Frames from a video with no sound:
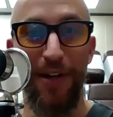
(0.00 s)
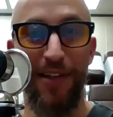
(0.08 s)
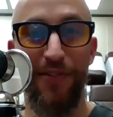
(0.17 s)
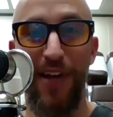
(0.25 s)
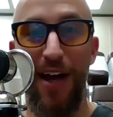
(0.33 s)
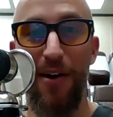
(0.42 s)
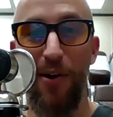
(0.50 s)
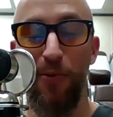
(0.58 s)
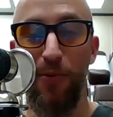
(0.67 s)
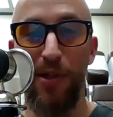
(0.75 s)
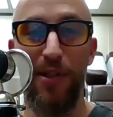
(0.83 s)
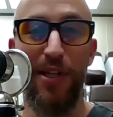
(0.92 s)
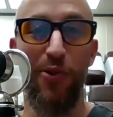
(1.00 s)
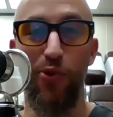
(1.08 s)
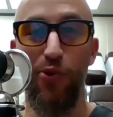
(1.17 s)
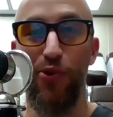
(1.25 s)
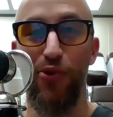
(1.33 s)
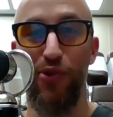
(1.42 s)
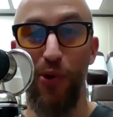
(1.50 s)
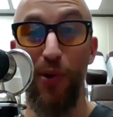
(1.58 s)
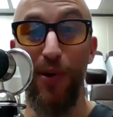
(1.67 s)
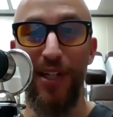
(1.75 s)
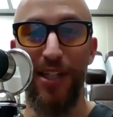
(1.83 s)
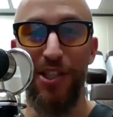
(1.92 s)
And he's got a really cool
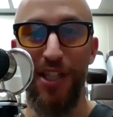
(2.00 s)
story to